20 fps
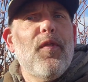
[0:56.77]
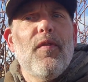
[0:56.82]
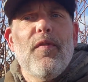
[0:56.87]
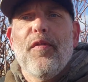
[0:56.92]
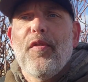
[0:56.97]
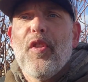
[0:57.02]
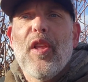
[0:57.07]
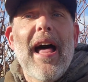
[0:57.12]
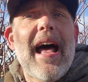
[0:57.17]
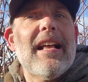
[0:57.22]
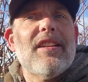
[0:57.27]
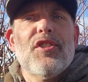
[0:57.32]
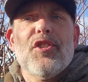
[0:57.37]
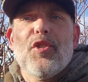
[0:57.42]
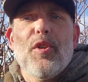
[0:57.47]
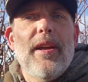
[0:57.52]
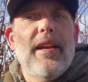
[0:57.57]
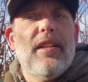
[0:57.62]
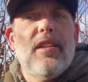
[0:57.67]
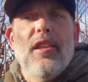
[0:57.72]
flat
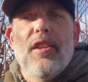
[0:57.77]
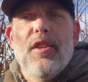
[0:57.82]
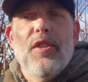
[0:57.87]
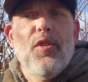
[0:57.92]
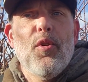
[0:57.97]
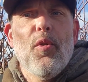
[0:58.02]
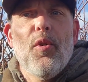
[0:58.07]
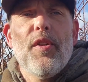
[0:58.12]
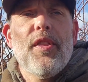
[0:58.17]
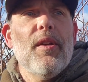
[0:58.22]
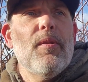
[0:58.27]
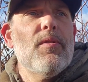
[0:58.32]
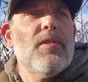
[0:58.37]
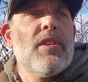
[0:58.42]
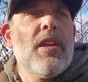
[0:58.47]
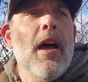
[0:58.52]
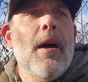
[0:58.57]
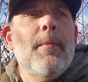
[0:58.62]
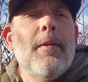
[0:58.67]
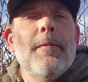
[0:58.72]
straight to the north it was
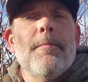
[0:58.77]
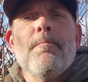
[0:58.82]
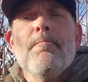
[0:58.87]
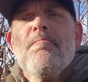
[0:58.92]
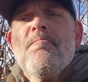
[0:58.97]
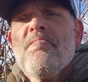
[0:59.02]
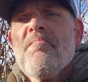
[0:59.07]
coming.